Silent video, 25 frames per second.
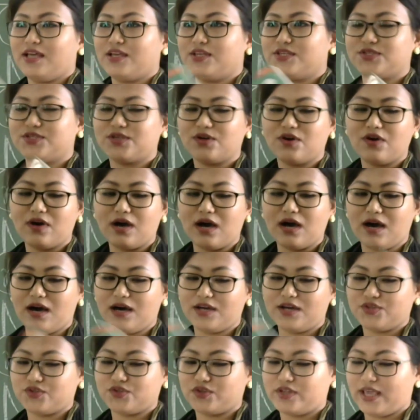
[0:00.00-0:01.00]

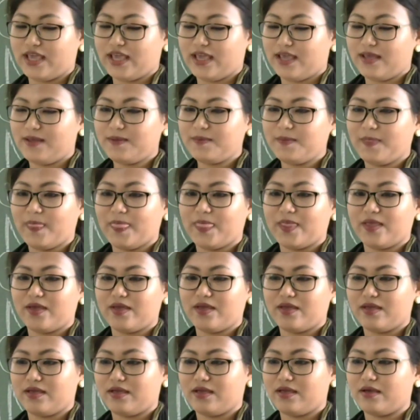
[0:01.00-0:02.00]
So today
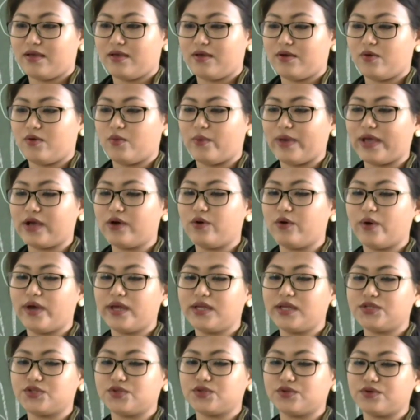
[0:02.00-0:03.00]
we're
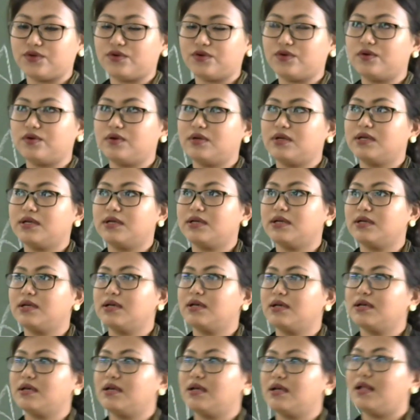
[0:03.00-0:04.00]
going to
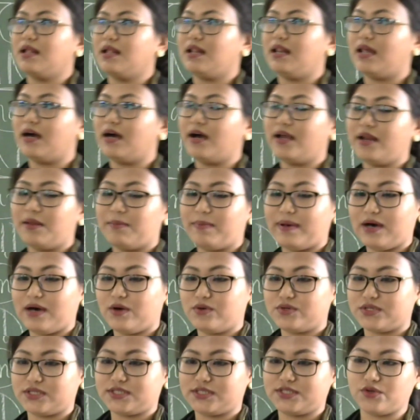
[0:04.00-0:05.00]
learn
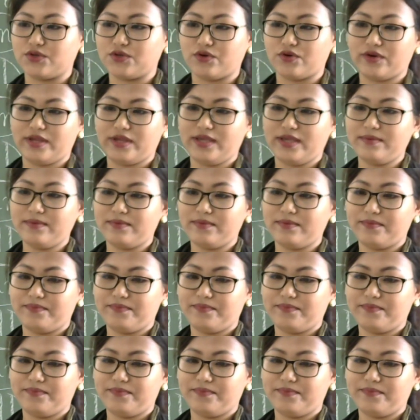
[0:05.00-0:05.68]
about a story